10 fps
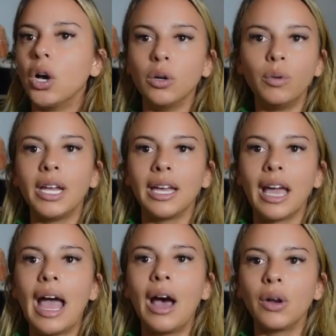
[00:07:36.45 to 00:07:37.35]
owning
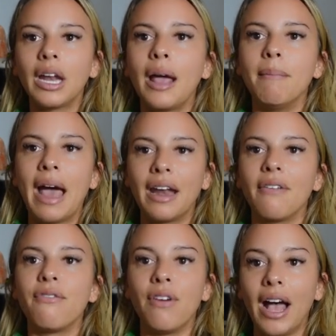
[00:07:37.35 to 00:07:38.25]
how did I
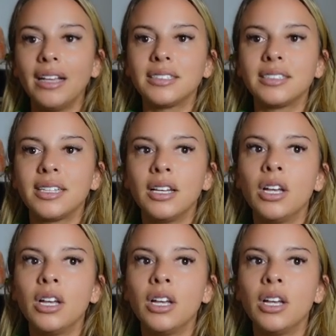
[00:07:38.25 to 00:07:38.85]
manifest